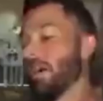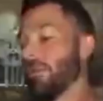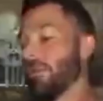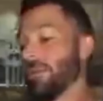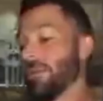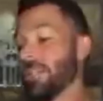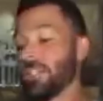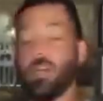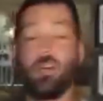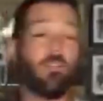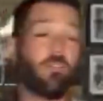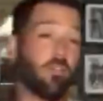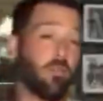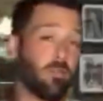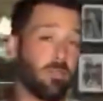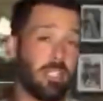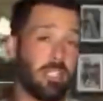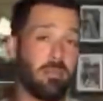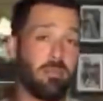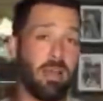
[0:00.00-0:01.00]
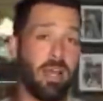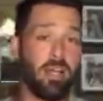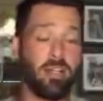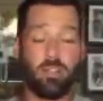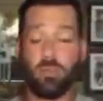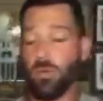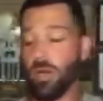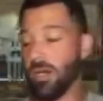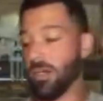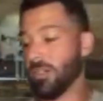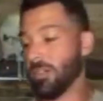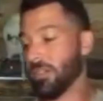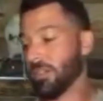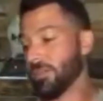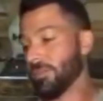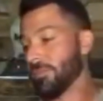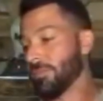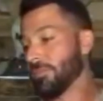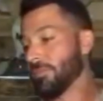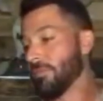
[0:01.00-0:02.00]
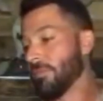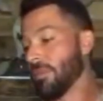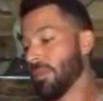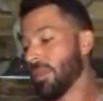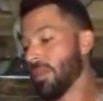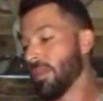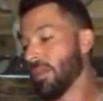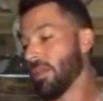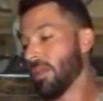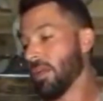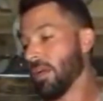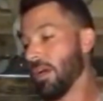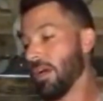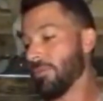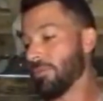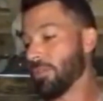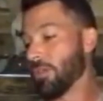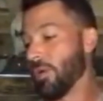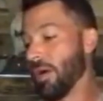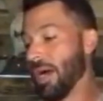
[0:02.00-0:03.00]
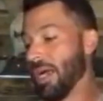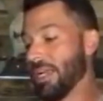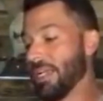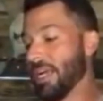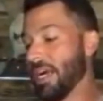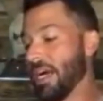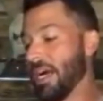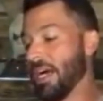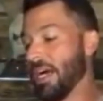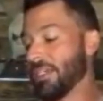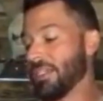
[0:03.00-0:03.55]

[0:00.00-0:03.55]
These are from Z-Man as well. So I got